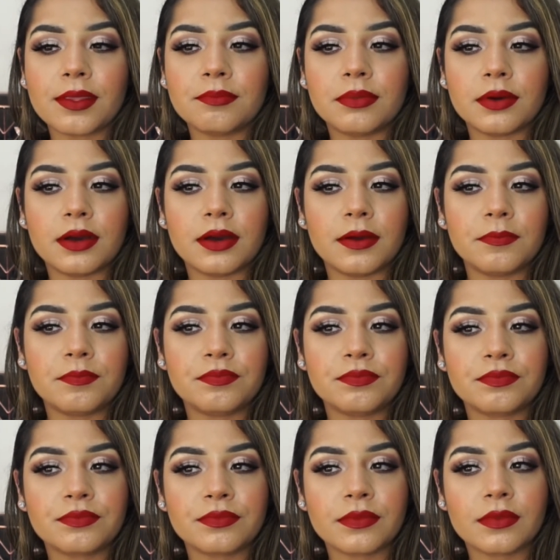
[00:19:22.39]
but
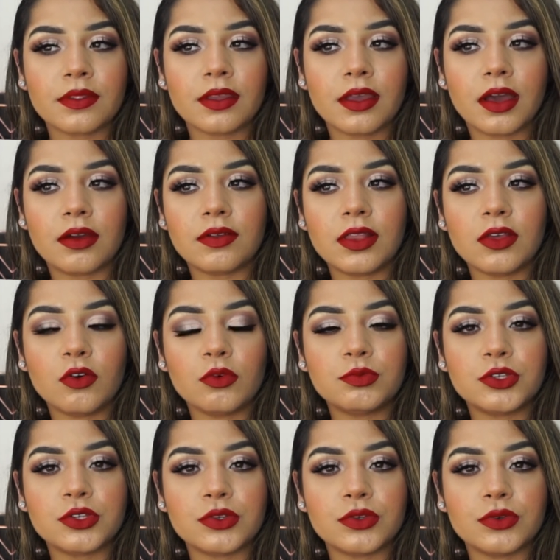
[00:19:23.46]
I really hope
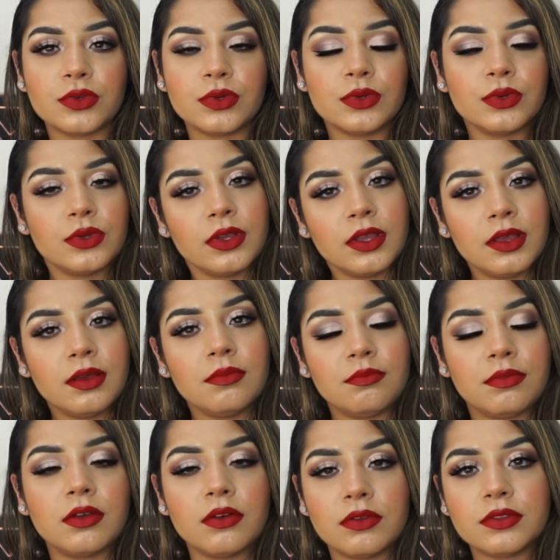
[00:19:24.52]
to
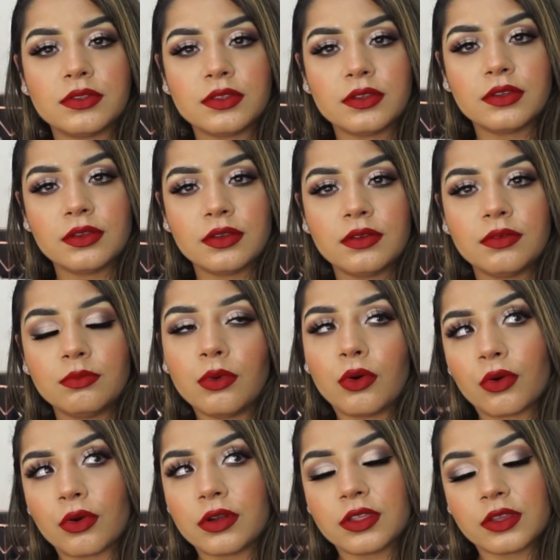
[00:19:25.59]
build
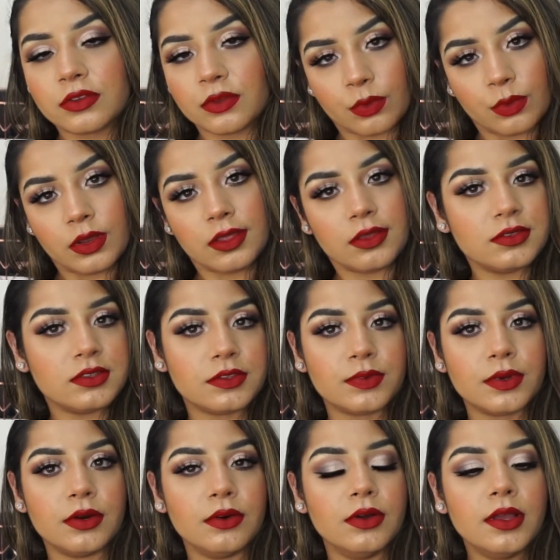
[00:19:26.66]
more TikTok videos as
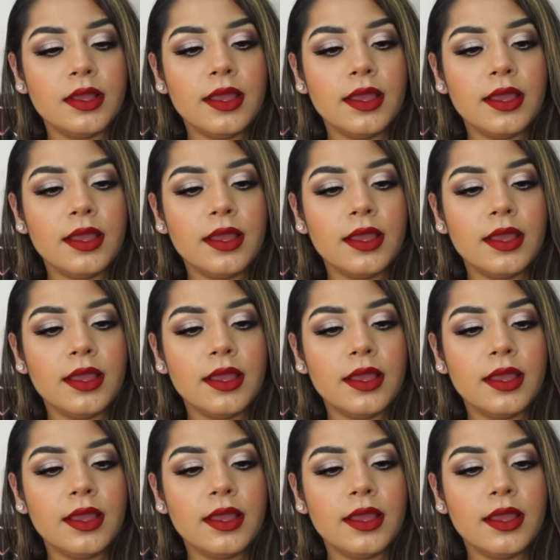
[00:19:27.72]
well.